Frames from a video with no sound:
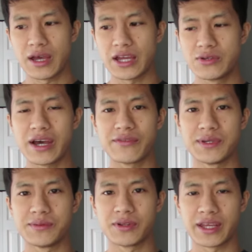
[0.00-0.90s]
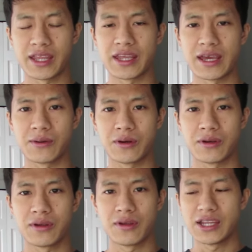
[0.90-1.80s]
I do have people I can count
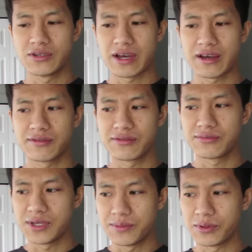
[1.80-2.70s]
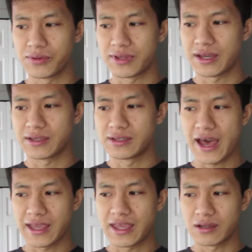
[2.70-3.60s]
on. I do have people that
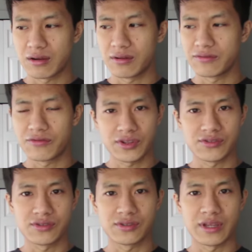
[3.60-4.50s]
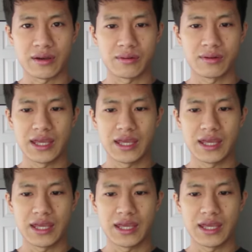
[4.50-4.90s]
I can call friends now.